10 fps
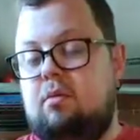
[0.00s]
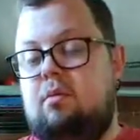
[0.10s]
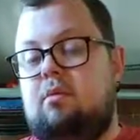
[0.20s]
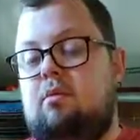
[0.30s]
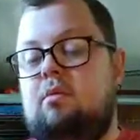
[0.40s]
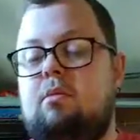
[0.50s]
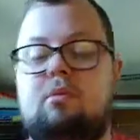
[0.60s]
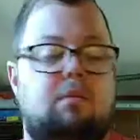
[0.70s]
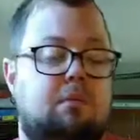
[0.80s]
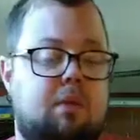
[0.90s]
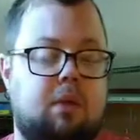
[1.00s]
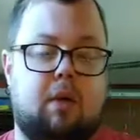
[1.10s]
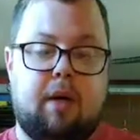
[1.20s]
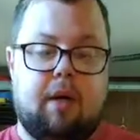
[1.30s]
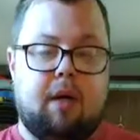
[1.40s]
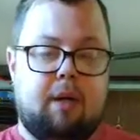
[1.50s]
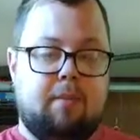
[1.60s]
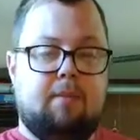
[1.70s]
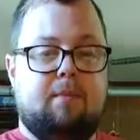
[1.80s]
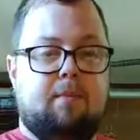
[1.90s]
I'm sorry.
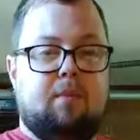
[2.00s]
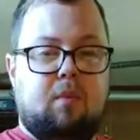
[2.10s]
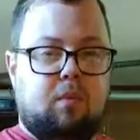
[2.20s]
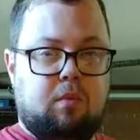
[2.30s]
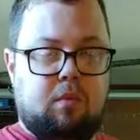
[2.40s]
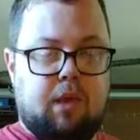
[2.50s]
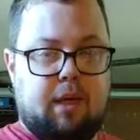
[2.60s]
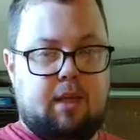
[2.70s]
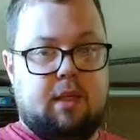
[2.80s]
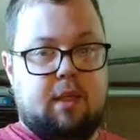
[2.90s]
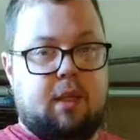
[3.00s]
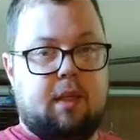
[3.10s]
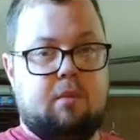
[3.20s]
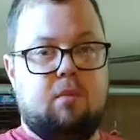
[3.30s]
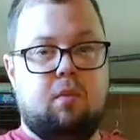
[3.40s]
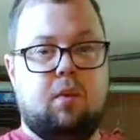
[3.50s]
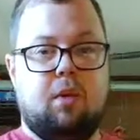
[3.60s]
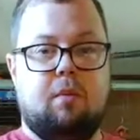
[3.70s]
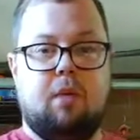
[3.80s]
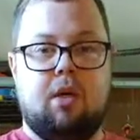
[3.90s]
Like I said, I
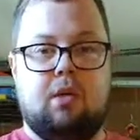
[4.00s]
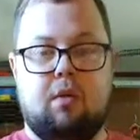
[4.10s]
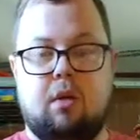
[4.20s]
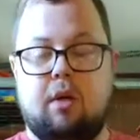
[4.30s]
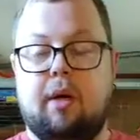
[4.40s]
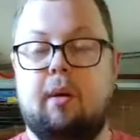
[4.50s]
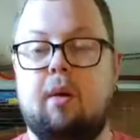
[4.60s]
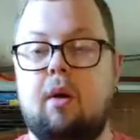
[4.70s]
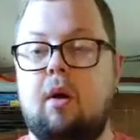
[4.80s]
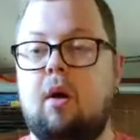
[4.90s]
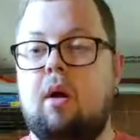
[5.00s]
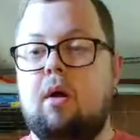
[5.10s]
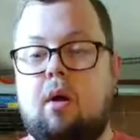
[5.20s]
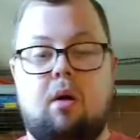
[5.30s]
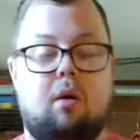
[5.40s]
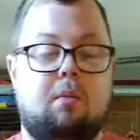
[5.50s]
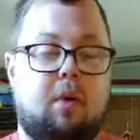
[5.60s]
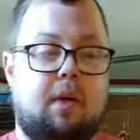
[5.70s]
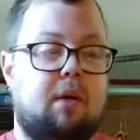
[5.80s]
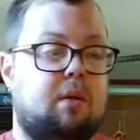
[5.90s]
woke up not too long ago.
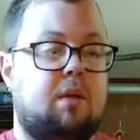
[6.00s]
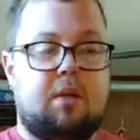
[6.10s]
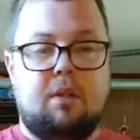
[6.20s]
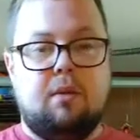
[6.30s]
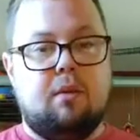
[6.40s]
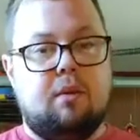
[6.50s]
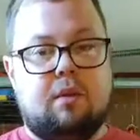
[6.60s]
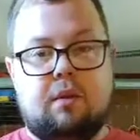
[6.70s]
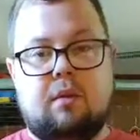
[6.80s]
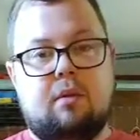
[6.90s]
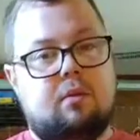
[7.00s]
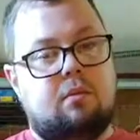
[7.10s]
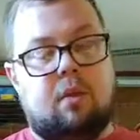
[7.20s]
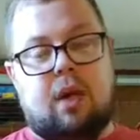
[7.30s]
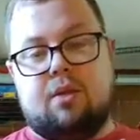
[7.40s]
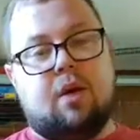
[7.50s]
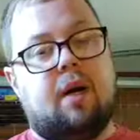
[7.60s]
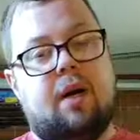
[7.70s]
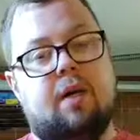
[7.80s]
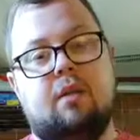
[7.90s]
But I also I
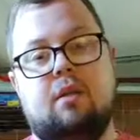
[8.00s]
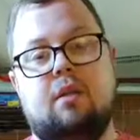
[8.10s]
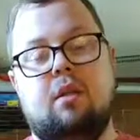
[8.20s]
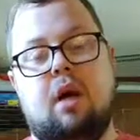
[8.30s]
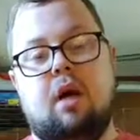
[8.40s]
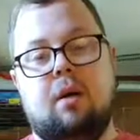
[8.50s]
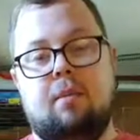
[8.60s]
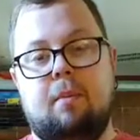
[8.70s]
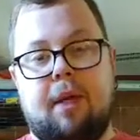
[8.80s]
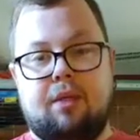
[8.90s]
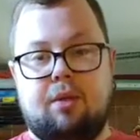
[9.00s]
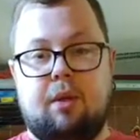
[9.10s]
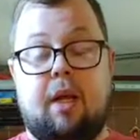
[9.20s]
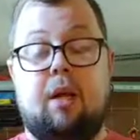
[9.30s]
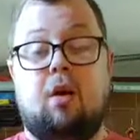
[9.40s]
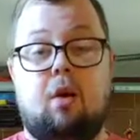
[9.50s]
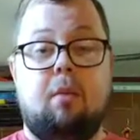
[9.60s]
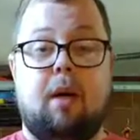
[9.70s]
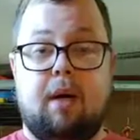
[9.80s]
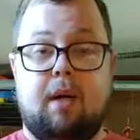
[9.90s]
try and make sure that all
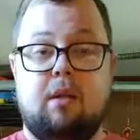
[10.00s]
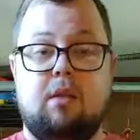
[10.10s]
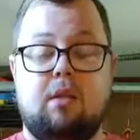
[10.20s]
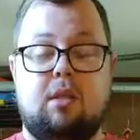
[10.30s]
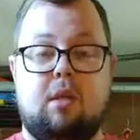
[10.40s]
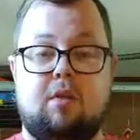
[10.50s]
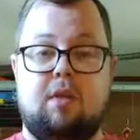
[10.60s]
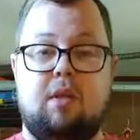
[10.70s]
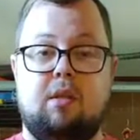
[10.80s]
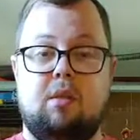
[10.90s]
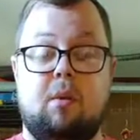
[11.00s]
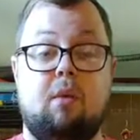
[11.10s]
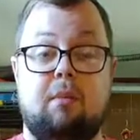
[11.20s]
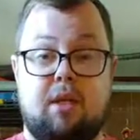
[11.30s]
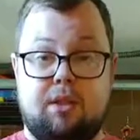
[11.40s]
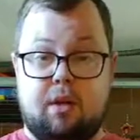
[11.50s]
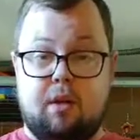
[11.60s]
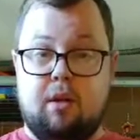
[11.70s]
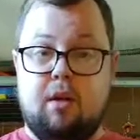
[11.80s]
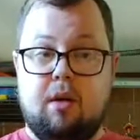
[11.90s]
my stuff is well
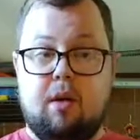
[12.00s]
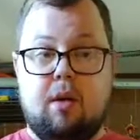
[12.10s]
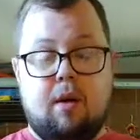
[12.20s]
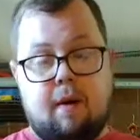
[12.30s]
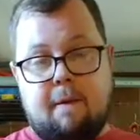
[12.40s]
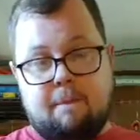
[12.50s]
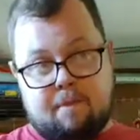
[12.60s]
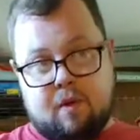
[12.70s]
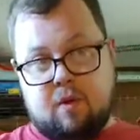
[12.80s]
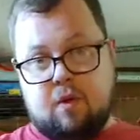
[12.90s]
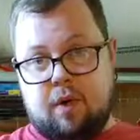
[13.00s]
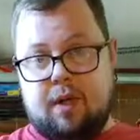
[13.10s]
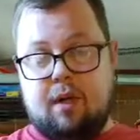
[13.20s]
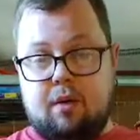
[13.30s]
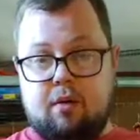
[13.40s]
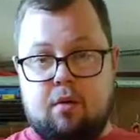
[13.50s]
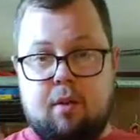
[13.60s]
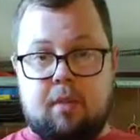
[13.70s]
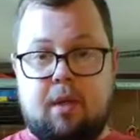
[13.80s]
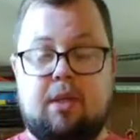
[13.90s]
measured, so I can
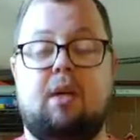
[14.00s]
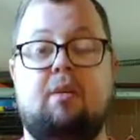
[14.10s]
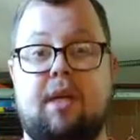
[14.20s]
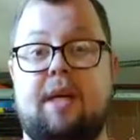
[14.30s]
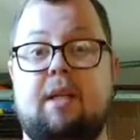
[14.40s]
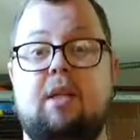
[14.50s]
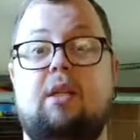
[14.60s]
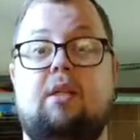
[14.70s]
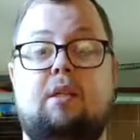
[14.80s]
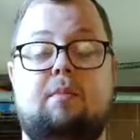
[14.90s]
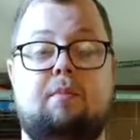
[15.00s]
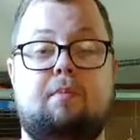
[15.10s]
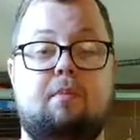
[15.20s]
remind myself, hey, this